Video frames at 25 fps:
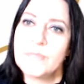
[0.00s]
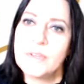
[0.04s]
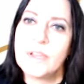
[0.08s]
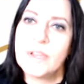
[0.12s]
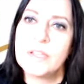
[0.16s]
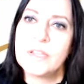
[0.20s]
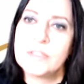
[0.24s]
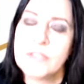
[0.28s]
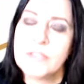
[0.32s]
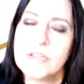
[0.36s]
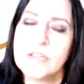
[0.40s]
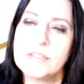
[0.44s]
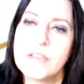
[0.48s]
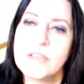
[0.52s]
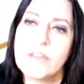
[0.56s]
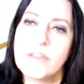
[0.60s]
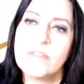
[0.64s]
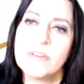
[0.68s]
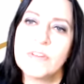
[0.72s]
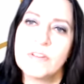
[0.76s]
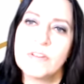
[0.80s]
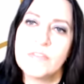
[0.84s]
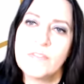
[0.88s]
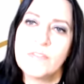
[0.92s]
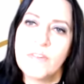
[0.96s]
it does have
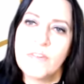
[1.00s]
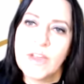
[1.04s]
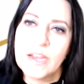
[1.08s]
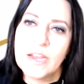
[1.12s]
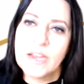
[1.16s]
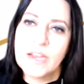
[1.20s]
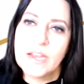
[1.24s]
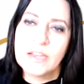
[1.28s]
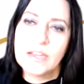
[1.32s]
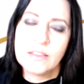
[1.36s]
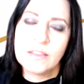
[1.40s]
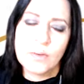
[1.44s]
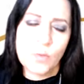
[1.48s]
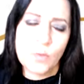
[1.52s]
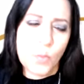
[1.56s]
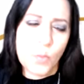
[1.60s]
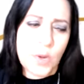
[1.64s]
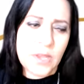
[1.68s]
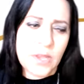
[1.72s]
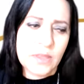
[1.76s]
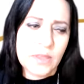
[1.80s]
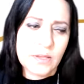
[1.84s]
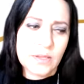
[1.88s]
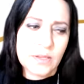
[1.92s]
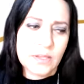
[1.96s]
an inviting, the
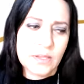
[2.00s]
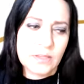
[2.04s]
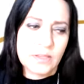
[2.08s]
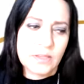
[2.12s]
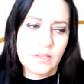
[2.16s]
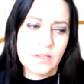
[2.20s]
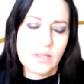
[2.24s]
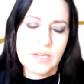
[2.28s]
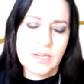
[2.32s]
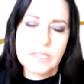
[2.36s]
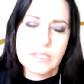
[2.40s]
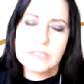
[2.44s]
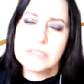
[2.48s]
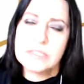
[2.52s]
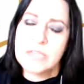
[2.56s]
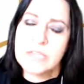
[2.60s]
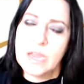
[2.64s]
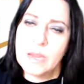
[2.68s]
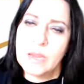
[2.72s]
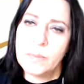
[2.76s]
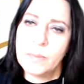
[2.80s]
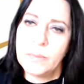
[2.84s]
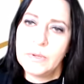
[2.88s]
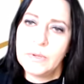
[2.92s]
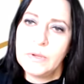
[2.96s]
way that the
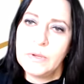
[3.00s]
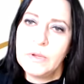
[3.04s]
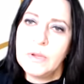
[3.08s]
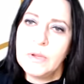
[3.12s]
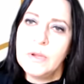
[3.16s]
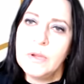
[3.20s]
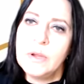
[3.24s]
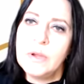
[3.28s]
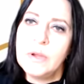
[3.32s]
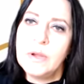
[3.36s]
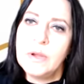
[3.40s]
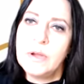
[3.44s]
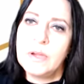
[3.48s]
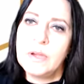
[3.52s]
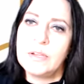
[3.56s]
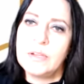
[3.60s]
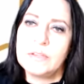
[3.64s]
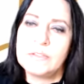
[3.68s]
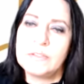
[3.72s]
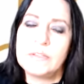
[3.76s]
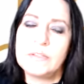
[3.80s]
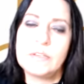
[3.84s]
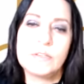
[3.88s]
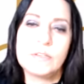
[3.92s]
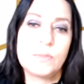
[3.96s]
landscape
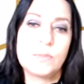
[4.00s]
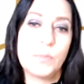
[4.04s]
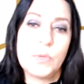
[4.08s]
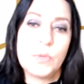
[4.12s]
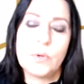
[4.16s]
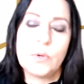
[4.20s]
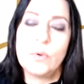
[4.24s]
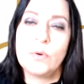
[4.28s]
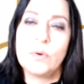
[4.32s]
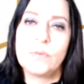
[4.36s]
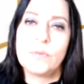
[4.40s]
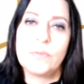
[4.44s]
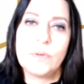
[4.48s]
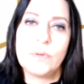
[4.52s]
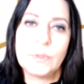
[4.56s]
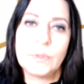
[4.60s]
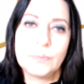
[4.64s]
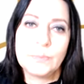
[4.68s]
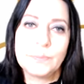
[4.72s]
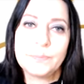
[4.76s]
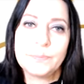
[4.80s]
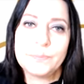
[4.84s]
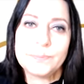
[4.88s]
is beautiful.